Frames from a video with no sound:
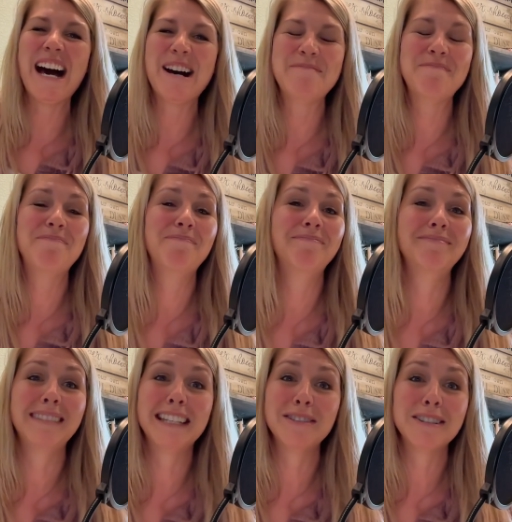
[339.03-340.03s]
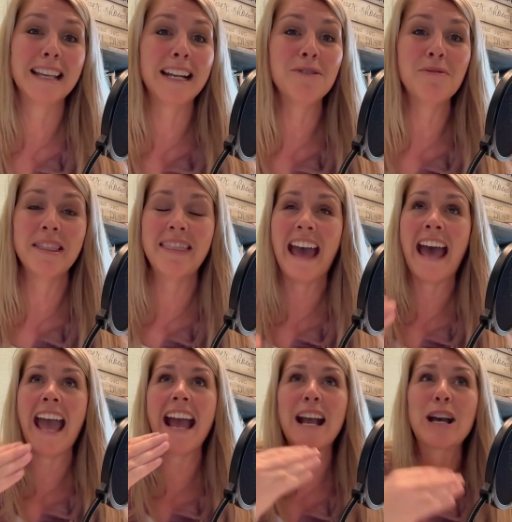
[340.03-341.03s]
um, years later, when that
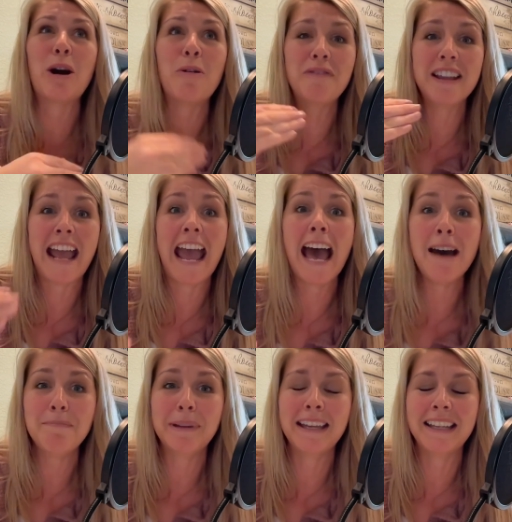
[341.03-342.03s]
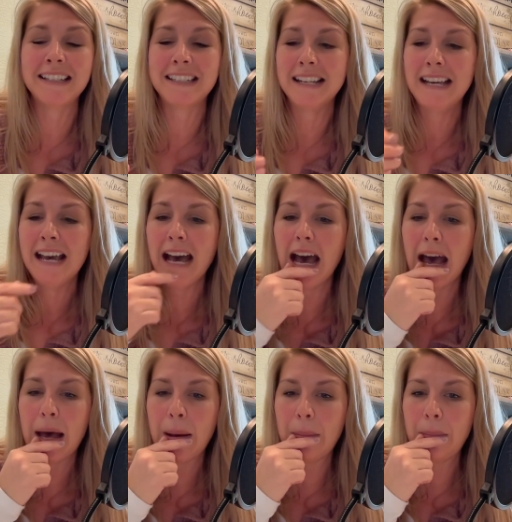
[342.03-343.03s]
COVID happened,
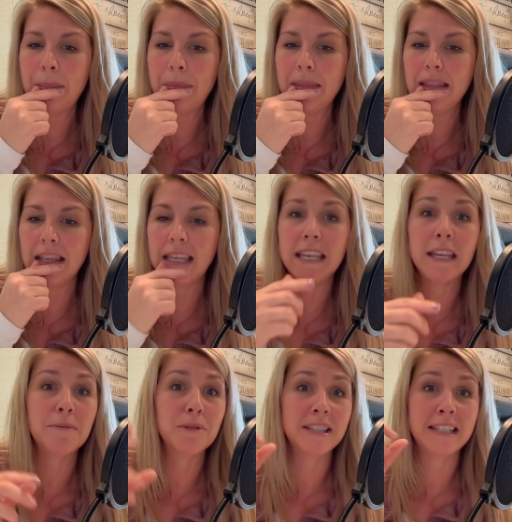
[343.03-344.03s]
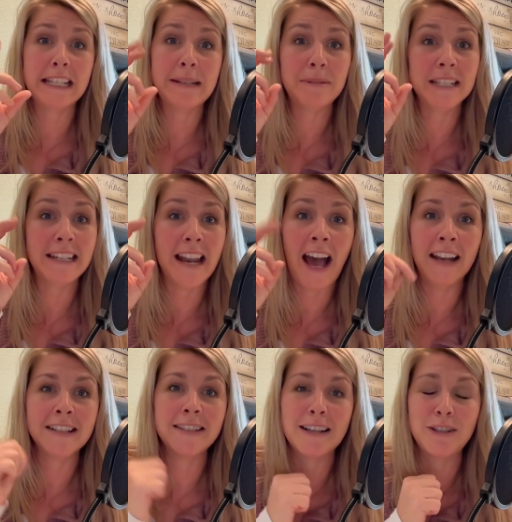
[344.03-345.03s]
he was deemed a
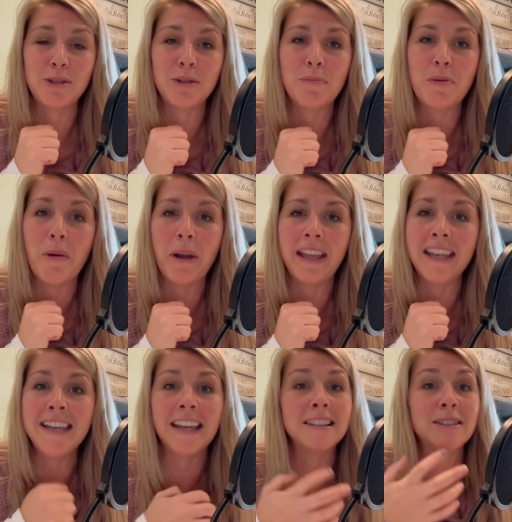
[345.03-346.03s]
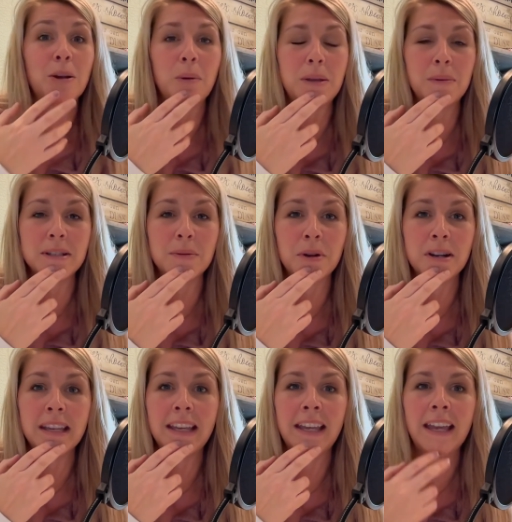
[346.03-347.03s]
non-essential employee, and so he wasn't
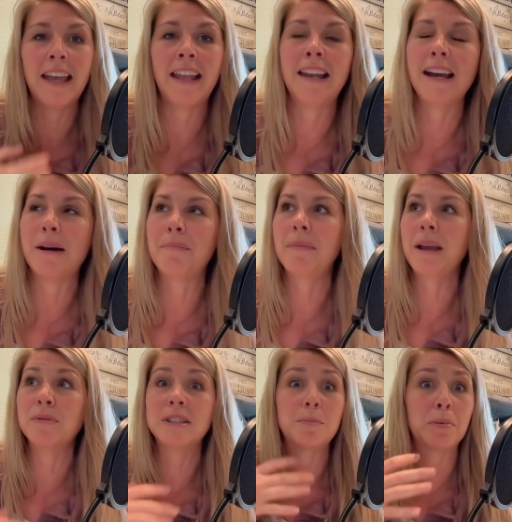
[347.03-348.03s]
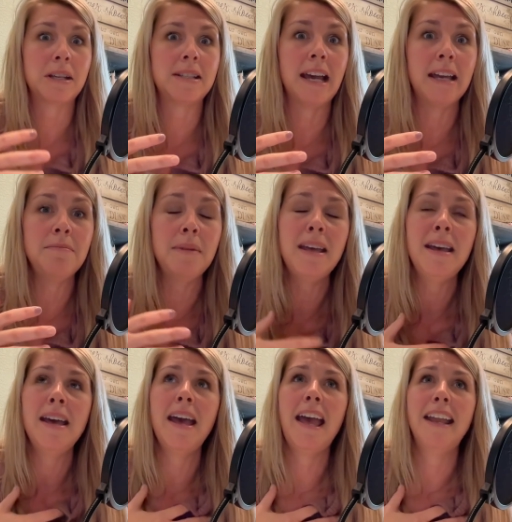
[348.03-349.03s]
working. And it was springtime,
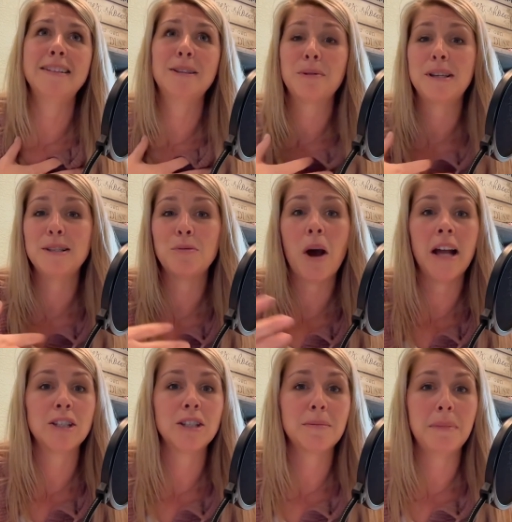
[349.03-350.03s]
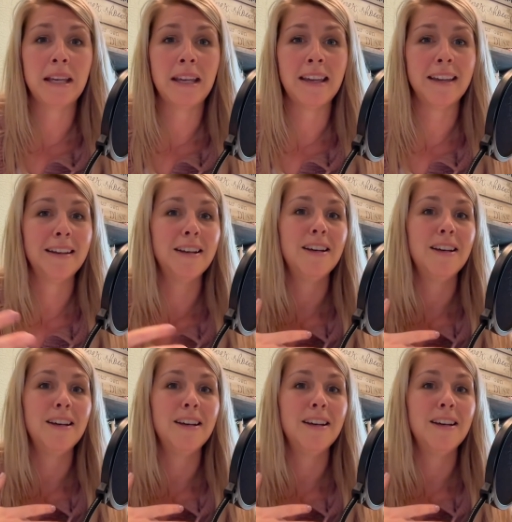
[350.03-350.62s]
and so he's watching me